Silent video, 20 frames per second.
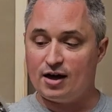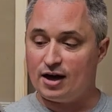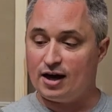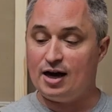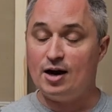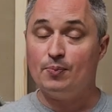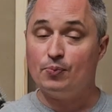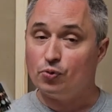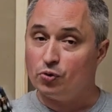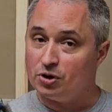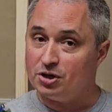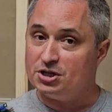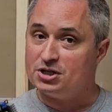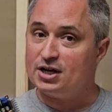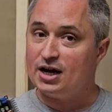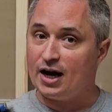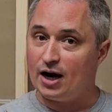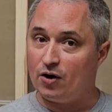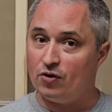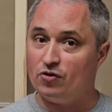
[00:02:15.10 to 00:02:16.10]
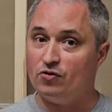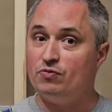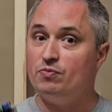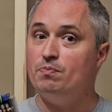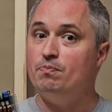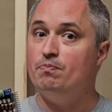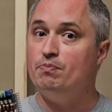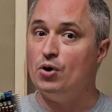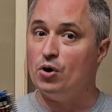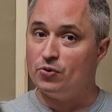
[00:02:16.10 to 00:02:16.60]
amperage out
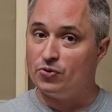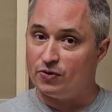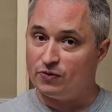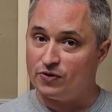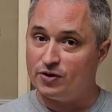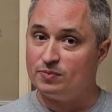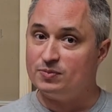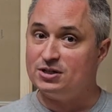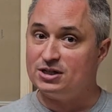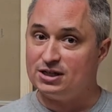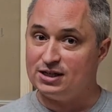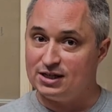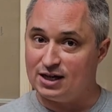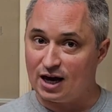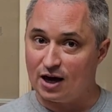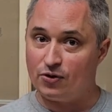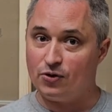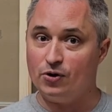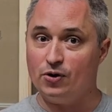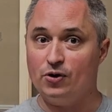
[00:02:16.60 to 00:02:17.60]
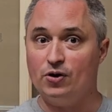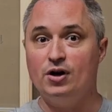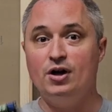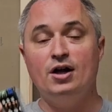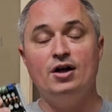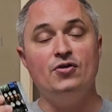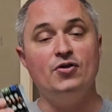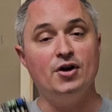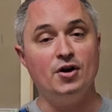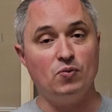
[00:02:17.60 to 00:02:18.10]
of both of them together
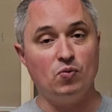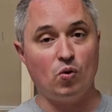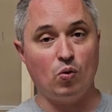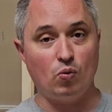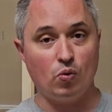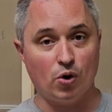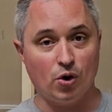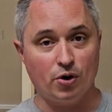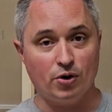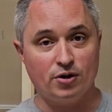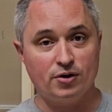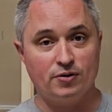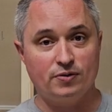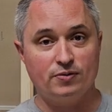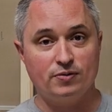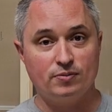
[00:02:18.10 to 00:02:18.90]
that it will work.